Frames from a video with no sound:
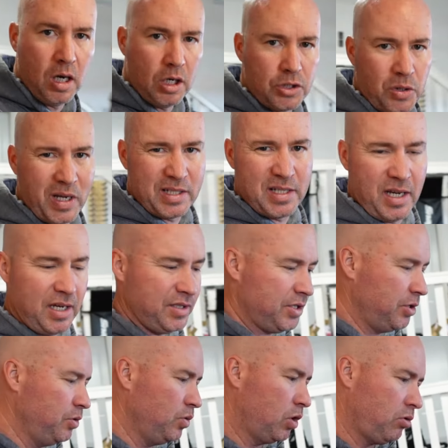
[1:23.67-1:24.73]
Also had to head
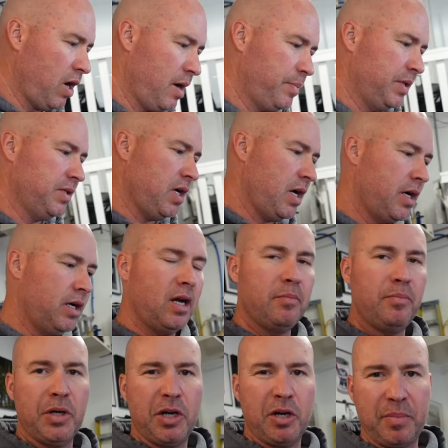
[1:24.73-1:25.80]
to Crappy Tire
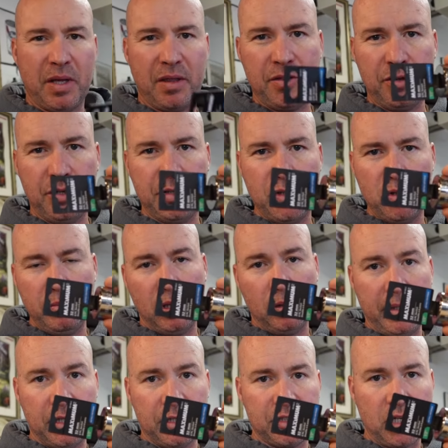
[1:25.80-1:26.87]
and pick up a
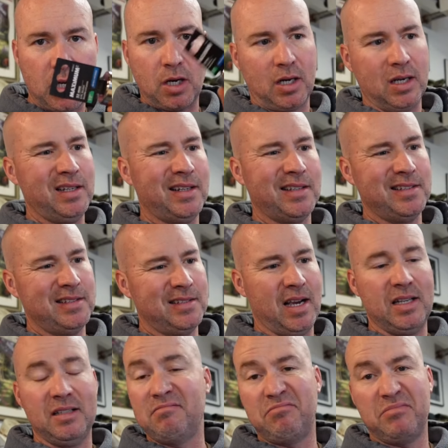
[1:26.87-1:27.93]
32mm socket because
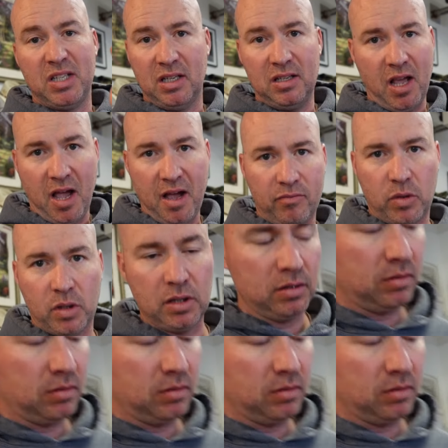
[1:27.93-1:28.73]
I didn't have one.